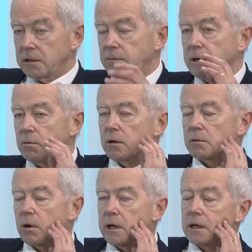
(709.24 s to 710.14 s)
it spread
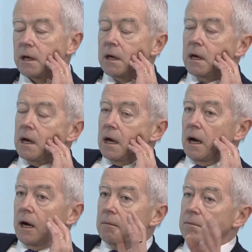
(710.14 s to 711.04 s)
worldwide.
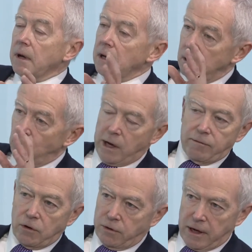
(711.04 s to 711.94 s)
We
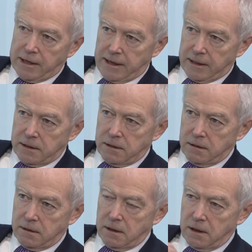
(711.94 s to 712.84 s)
haven't got that yet,
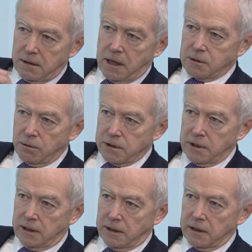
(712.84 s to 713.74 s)
and that's what's
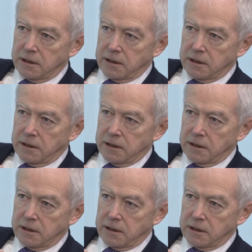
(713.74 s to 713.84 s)
needed.